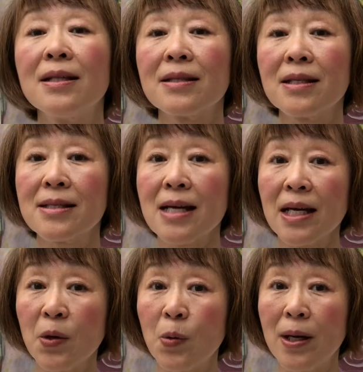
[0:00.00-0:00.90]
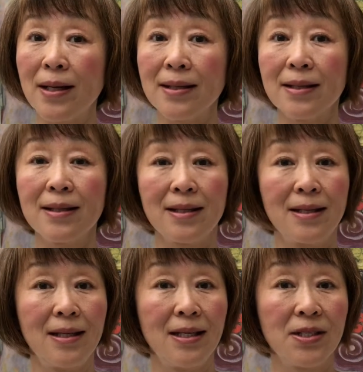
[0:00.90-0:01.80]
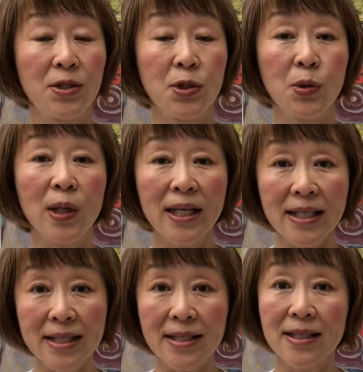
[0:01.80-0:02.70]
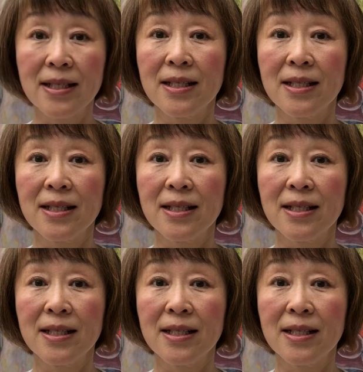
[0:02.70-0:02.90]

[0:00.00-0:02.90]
The second way is to hit